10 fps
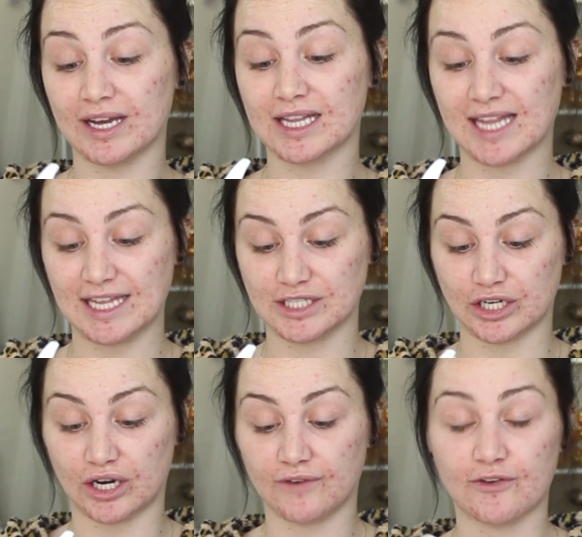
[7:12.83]

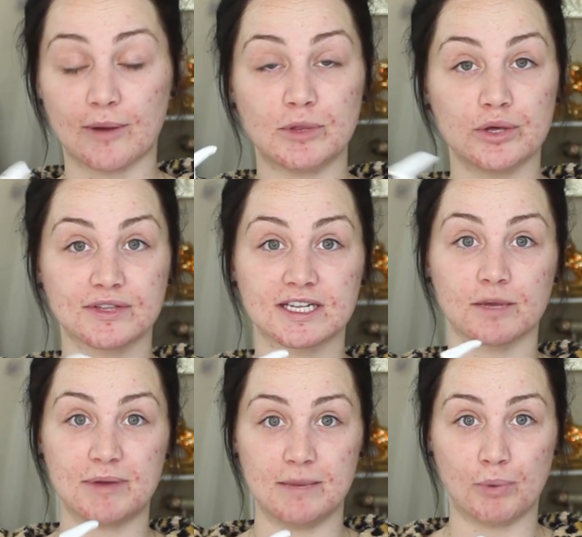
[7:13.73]
Cleanser from Youth to the
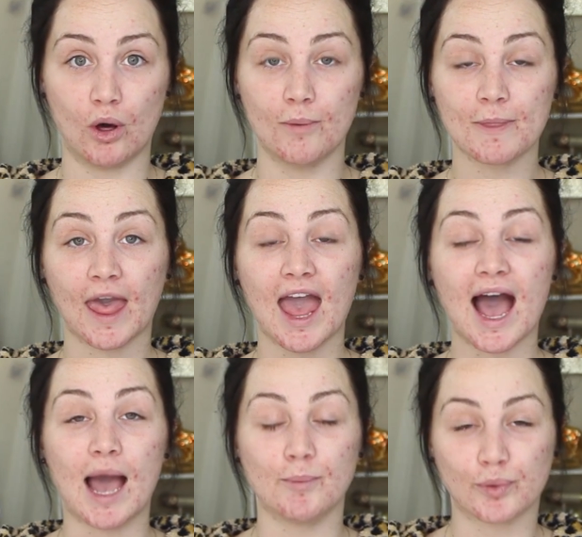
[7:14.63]
People.
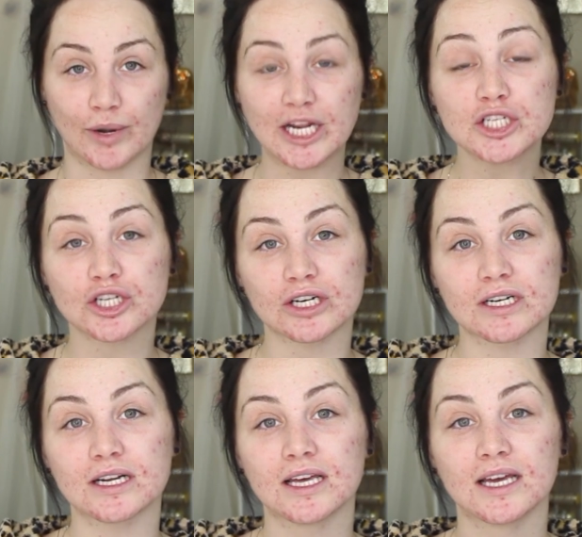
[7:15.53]
I'm pretty
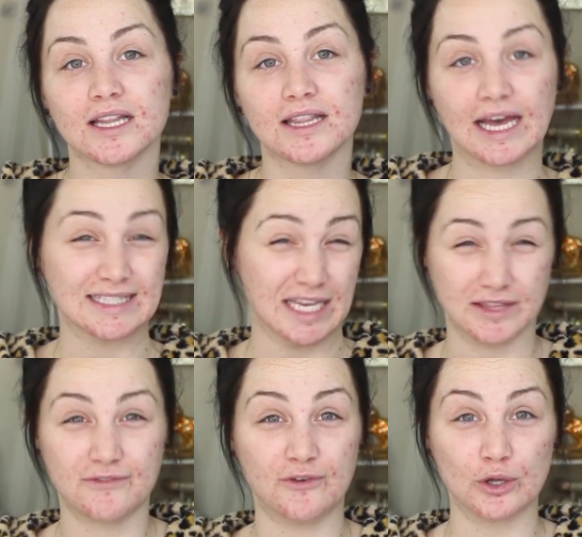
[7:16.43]
sure that's like
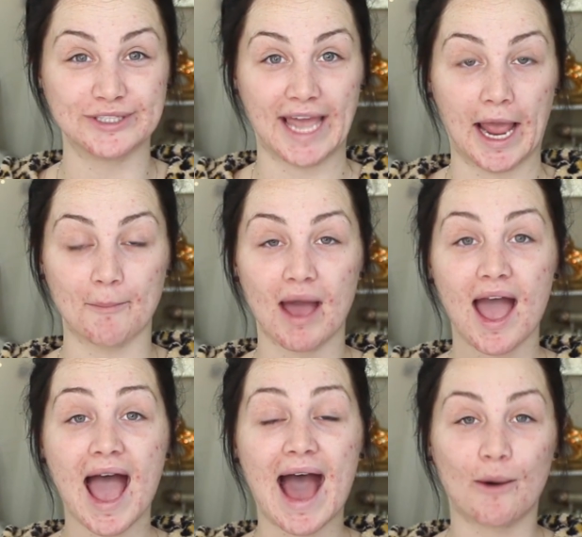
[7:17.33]
the full name.
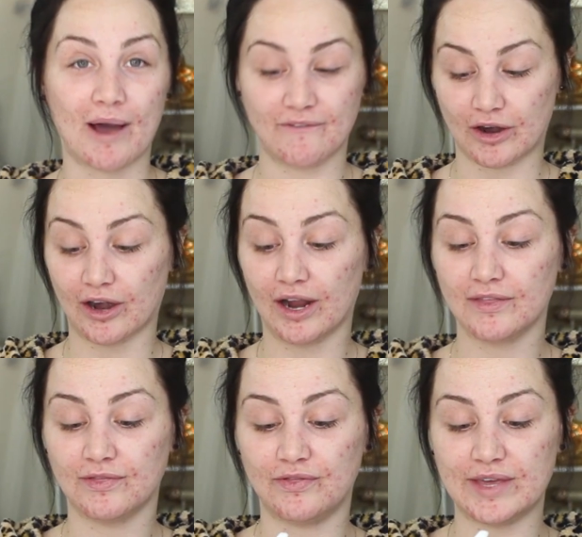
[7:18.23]
However,
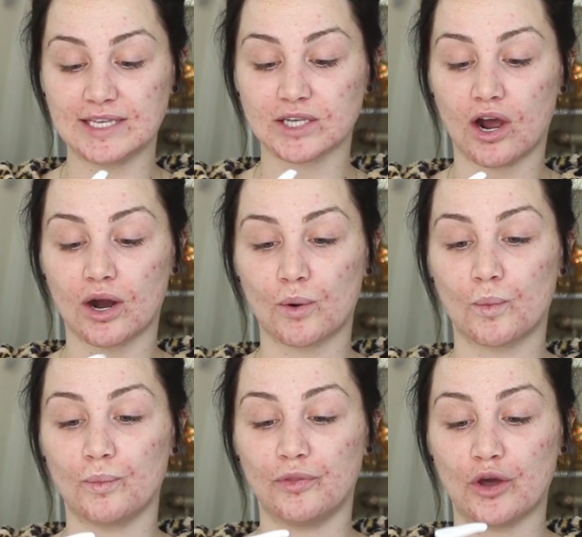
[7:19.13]
these are
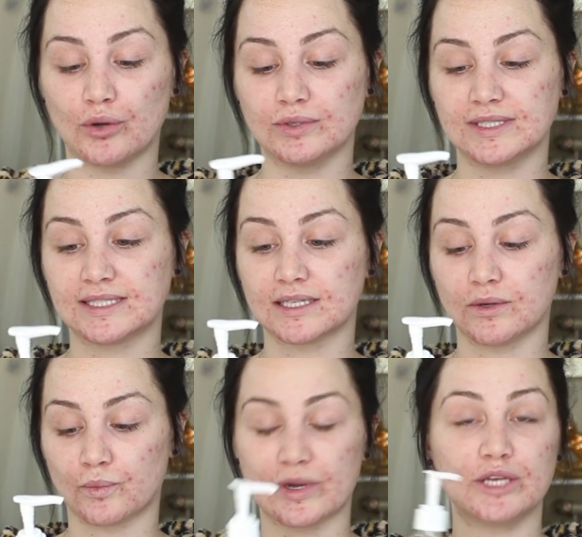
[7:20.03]
those
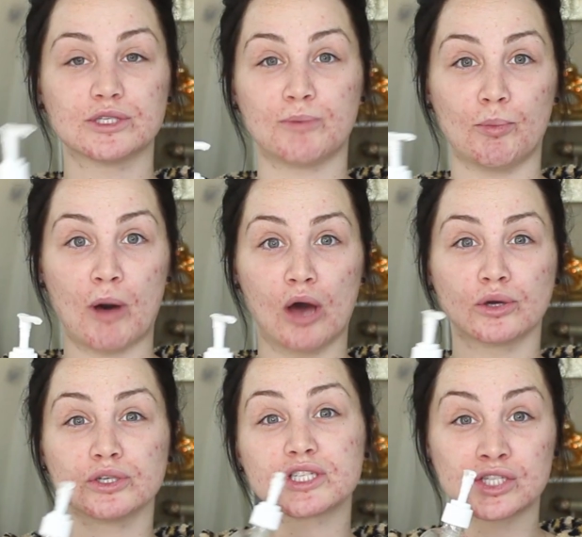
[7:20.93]
reusable
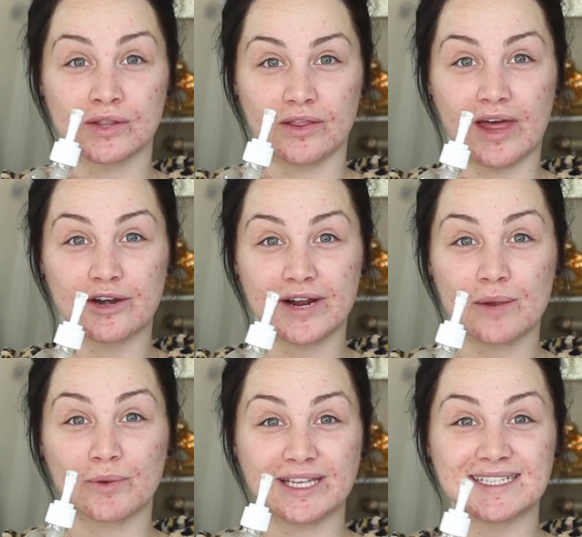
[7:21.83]
bottles, so the lettering
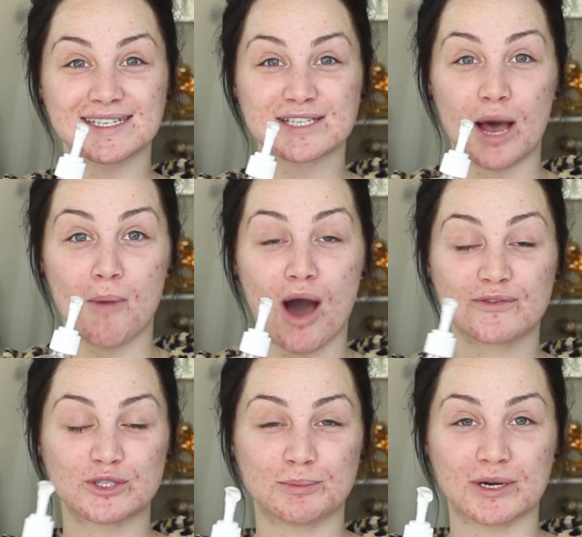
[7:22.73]
really does come off
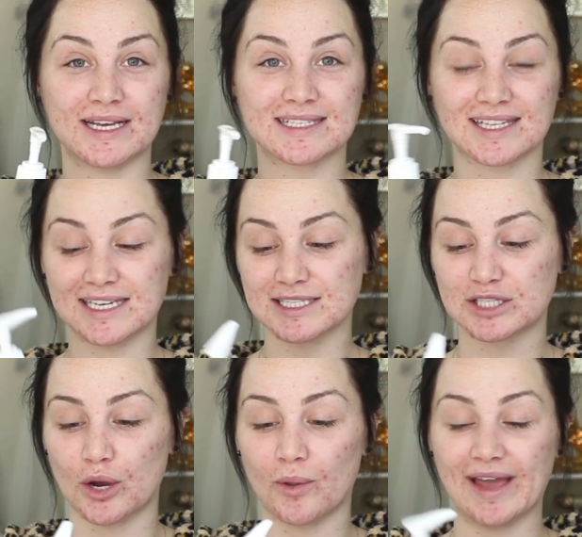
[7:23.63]
super easily,
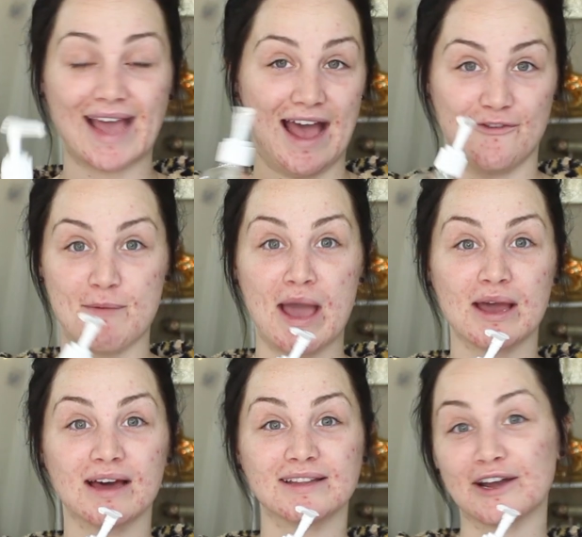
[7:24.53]
so like half
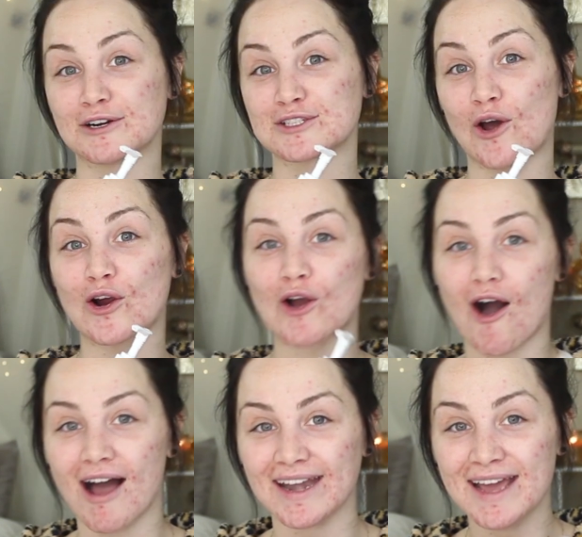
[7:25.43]
my letters are
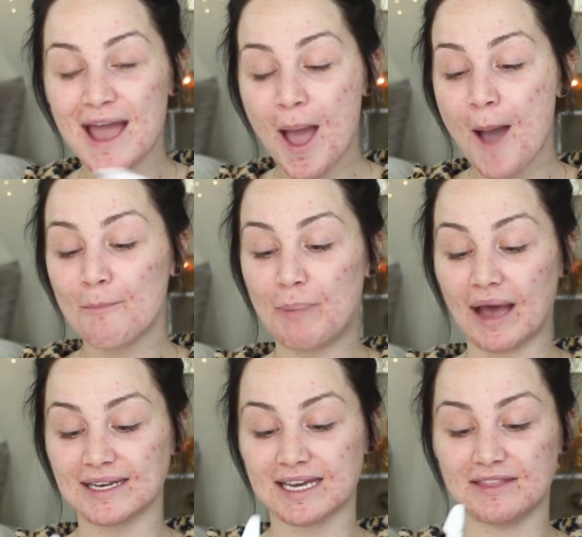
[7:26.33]
gone.
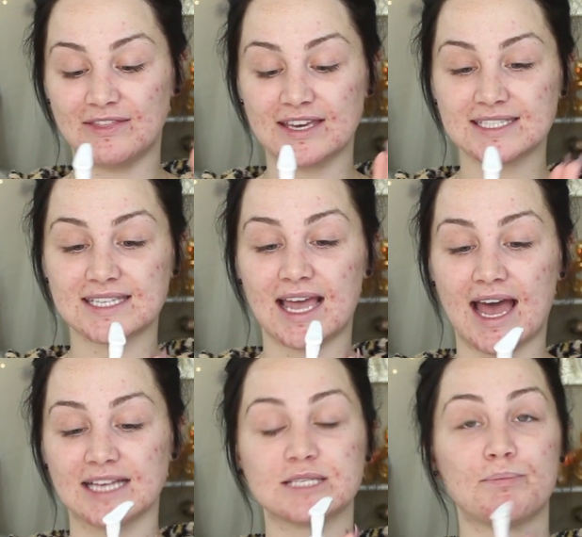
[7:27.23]
But this
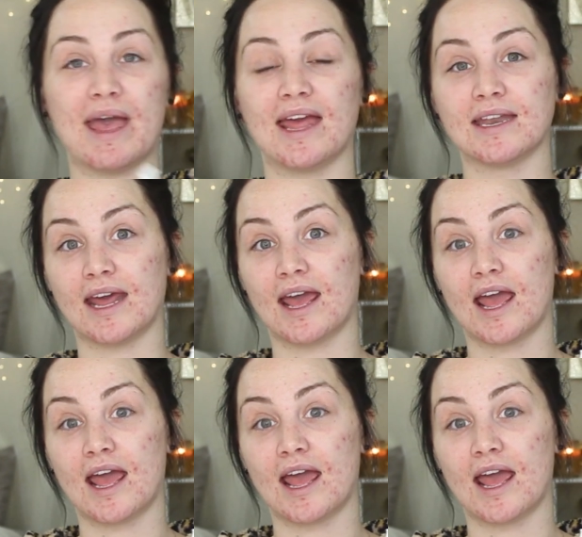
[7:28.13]
has been